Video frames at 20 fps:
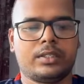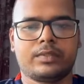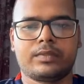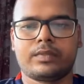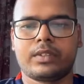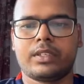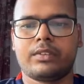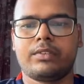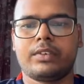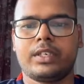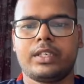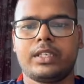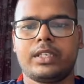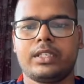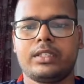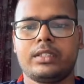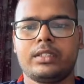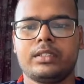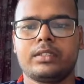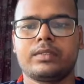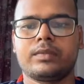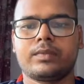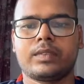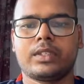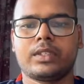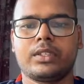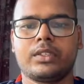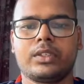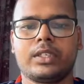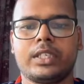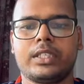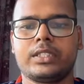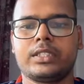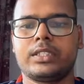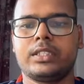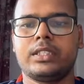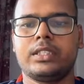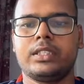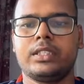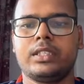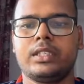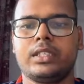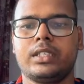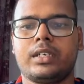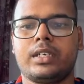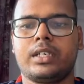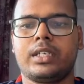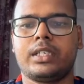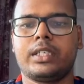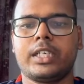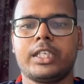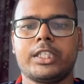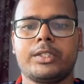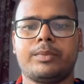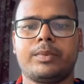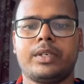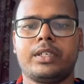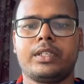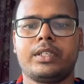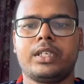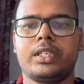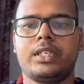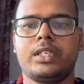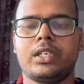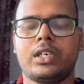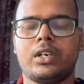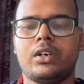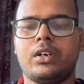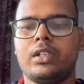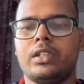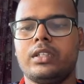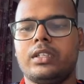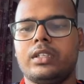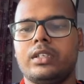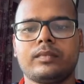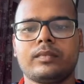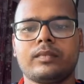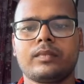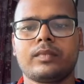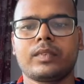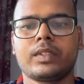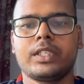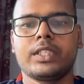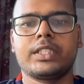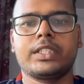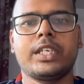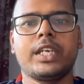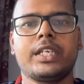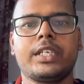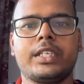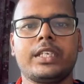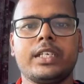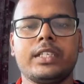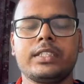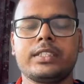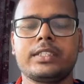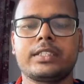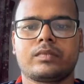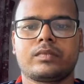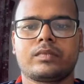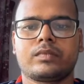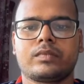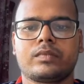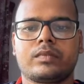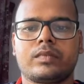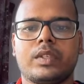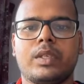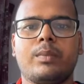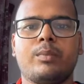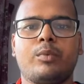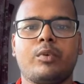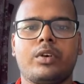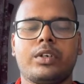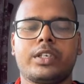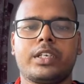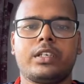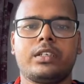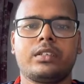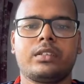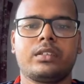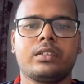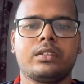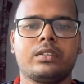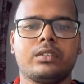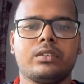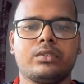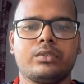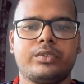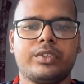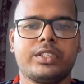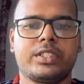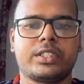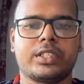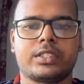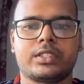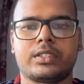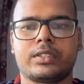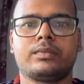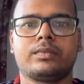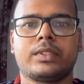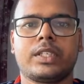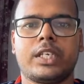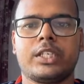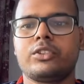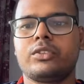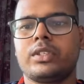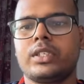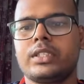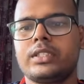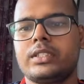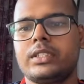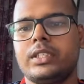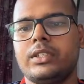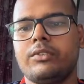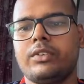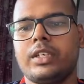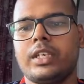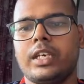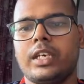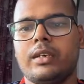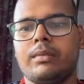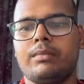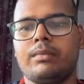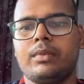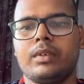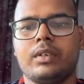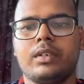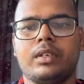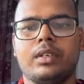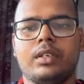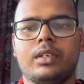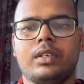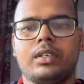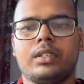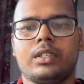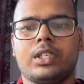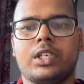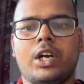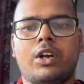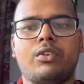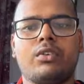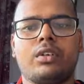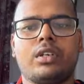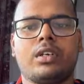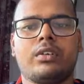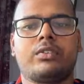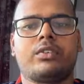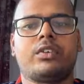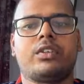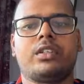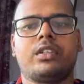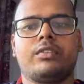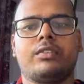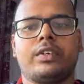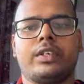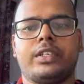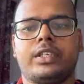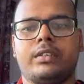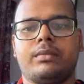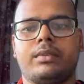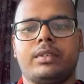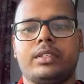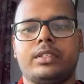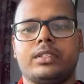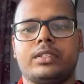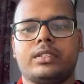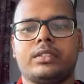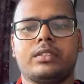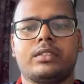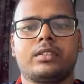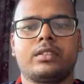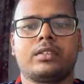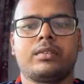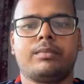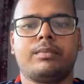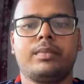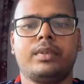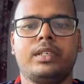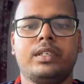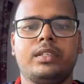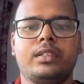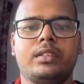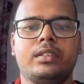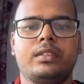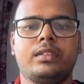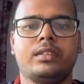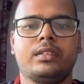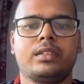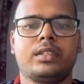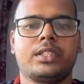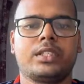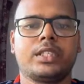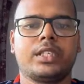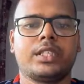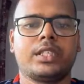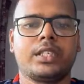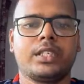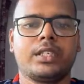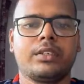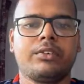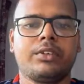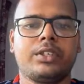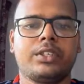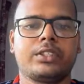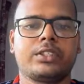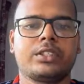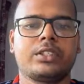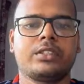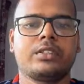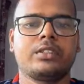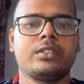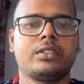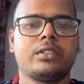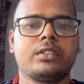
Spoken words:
if I run, you can see it has printed all the staticals important features. As you can see, we have the count of all the variables, mean, standard deviation,